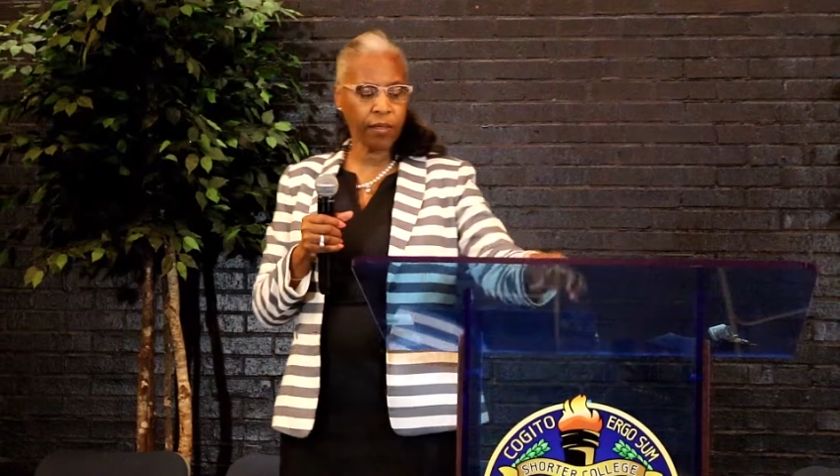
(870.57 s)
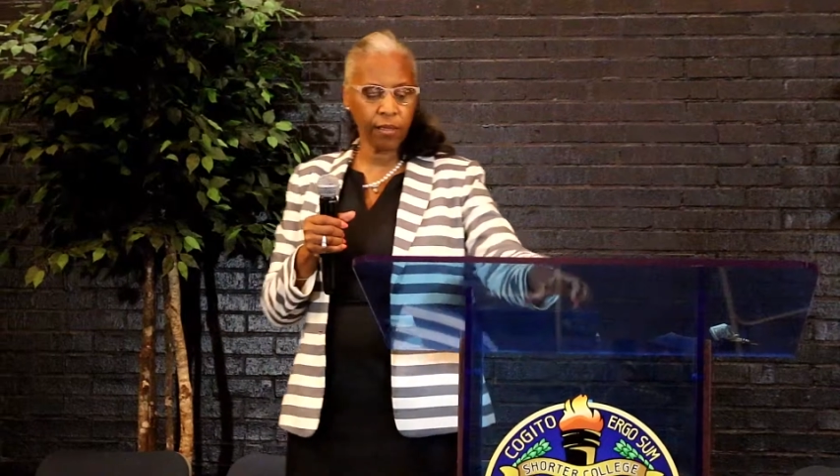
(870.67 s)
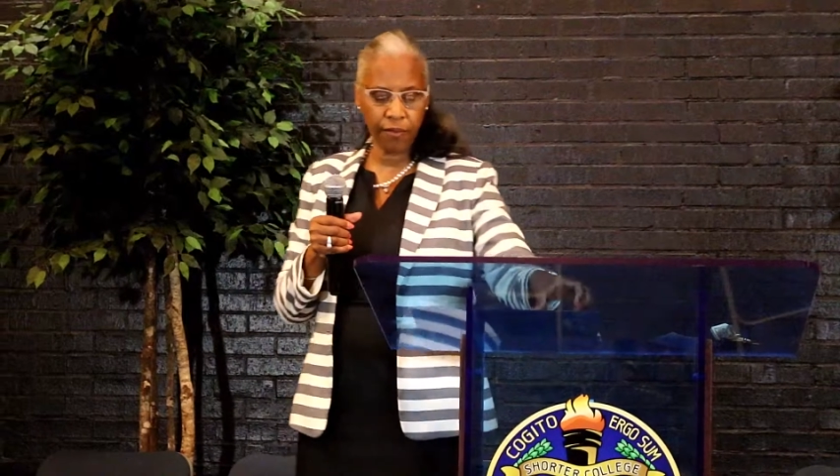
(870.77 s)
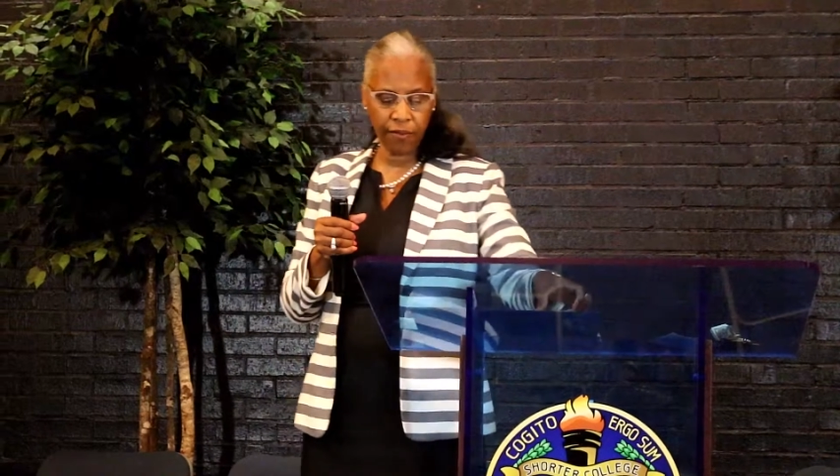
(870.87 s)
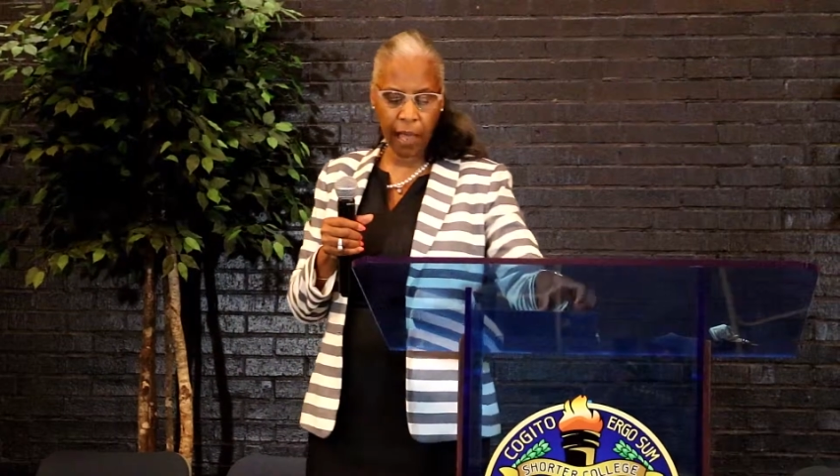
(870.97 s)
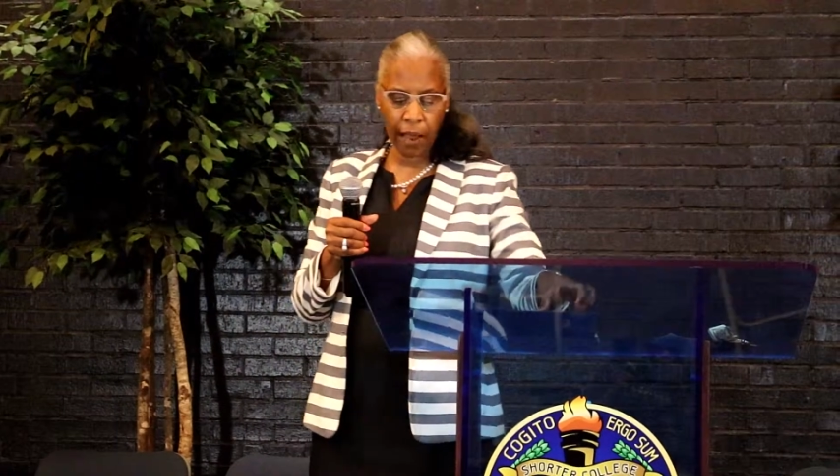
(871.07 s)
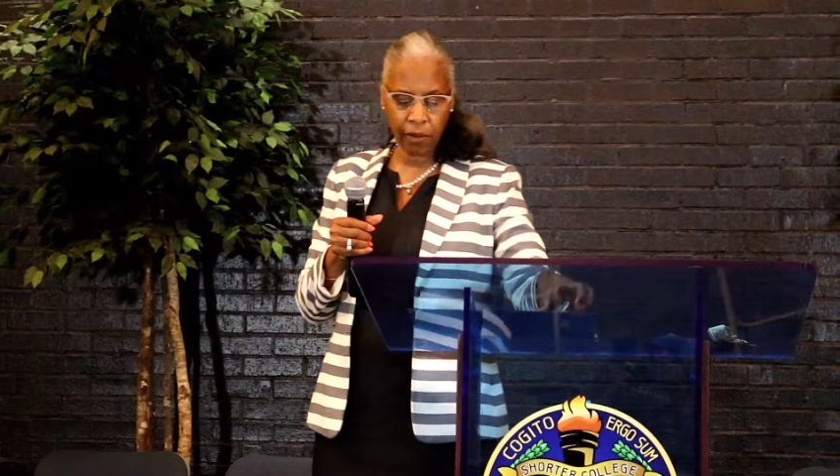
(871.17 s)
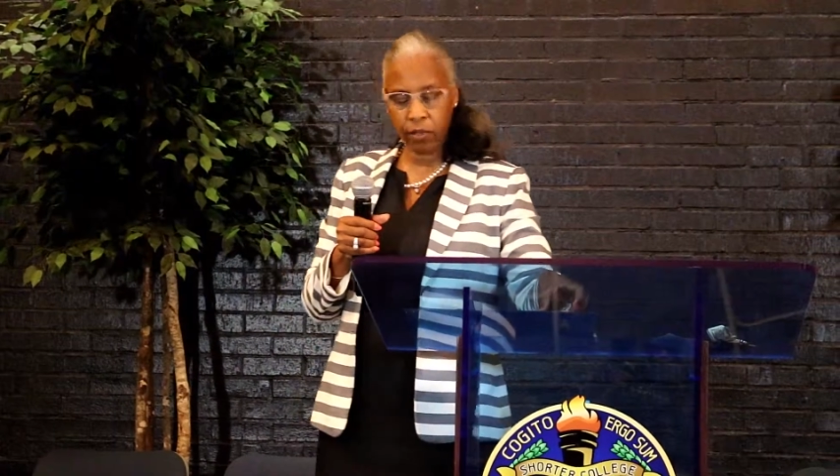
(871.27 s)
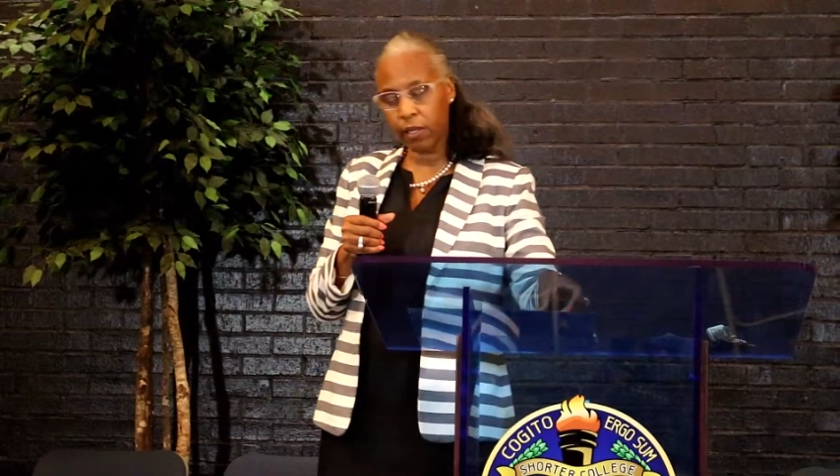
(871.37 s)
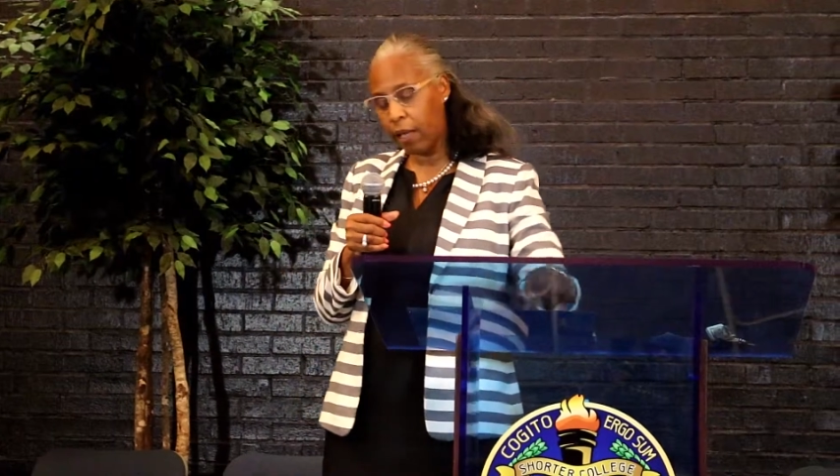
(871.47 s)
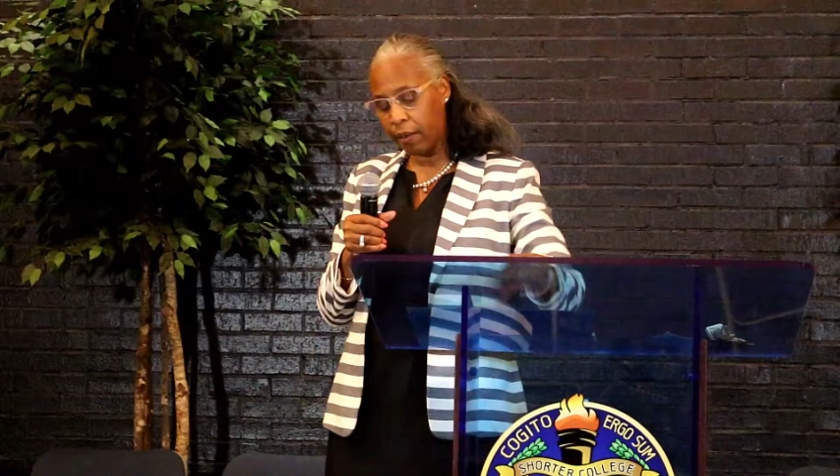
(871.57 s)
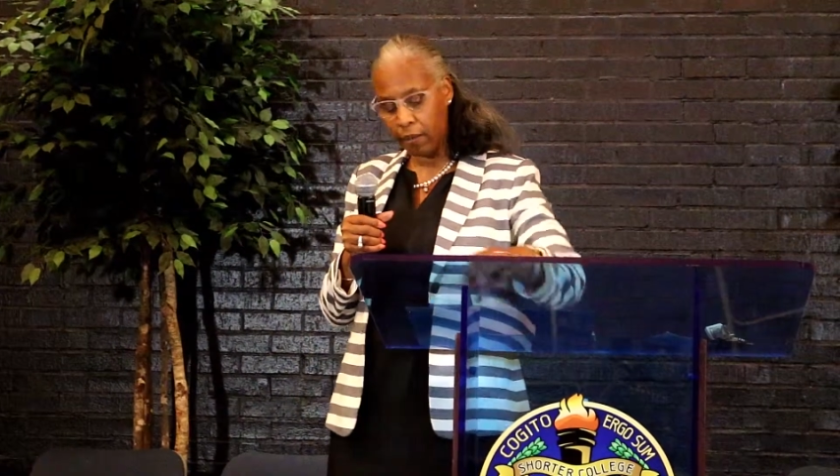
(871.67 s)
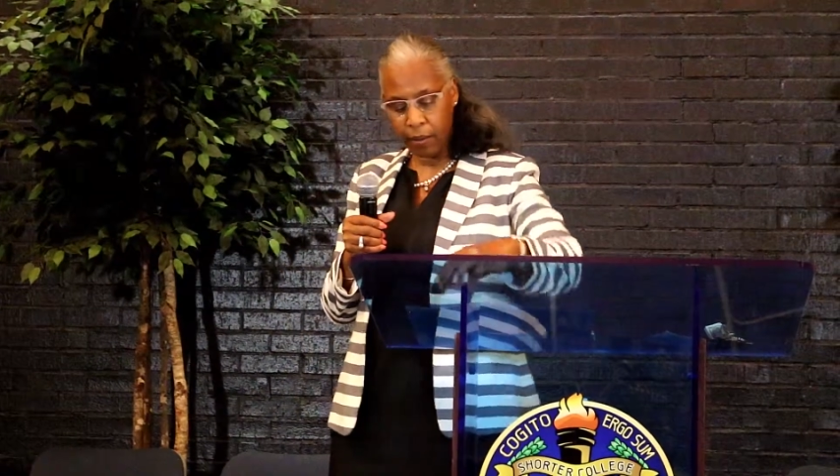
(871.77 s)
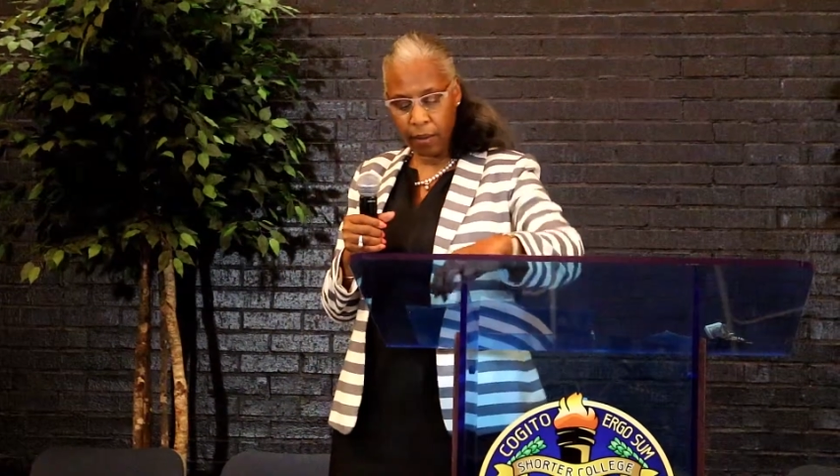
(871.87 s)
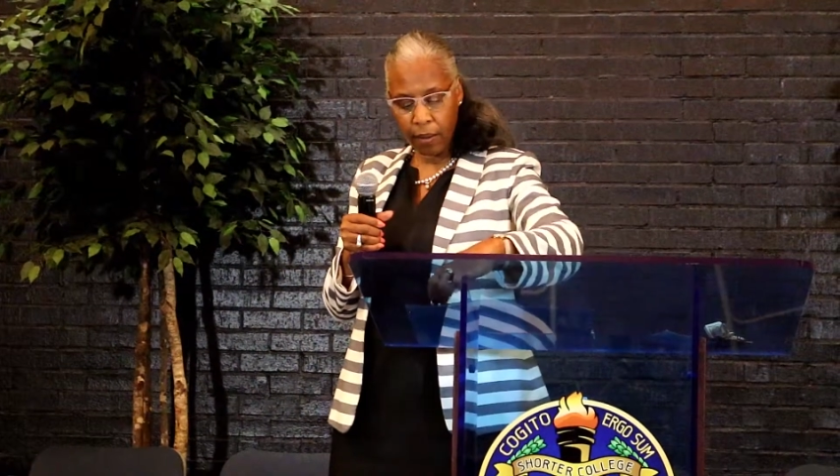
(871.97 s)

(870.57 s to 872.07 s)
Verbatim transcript: some flyers that